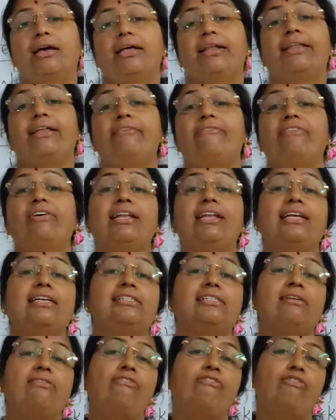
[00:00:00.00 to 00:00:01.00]
River
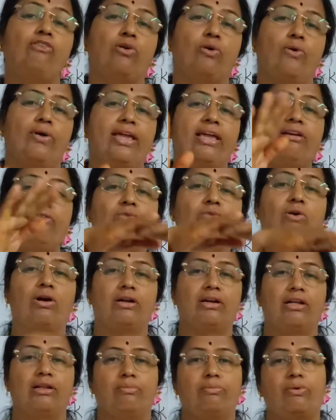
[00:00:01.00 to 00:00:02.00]
is a flowing
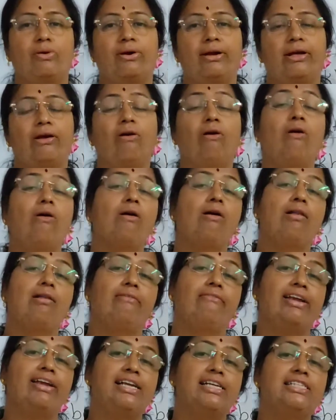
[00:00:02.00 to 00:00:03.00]
water body.
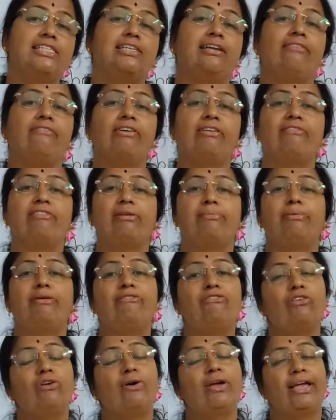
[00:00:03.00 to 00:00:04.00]
Always river will be
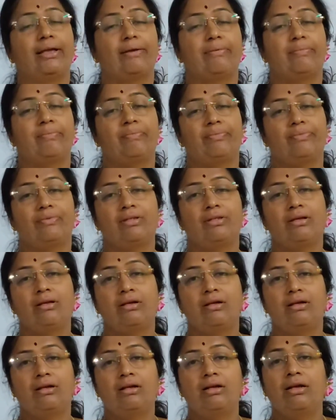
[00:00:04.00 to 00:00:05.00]
flowing.
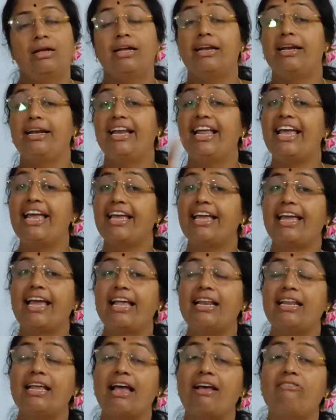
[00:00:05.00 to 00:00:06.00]
Lake
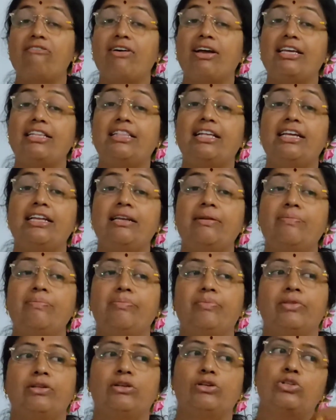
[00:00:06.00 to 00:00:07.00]
can have either
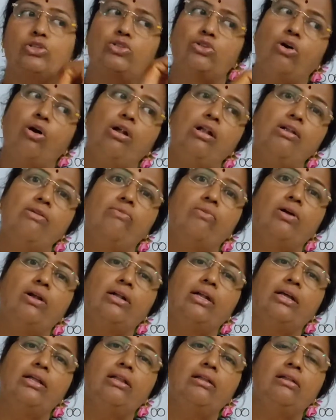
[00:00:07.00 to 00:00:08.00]
salt
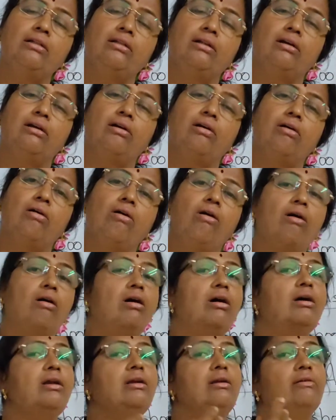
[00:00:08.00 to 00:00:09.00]
water
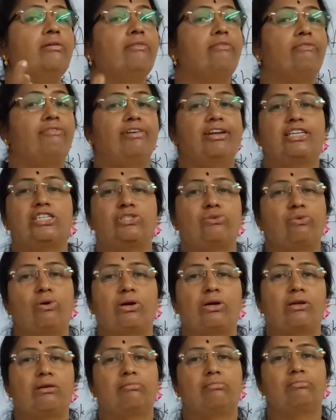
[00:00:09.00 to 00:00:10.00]
or fresh
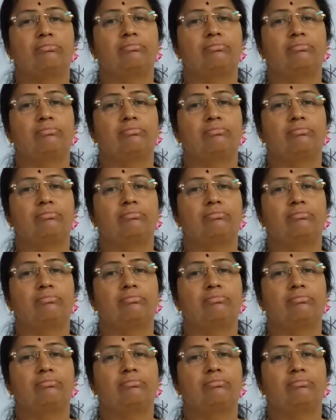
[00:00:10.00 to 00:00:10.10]
water.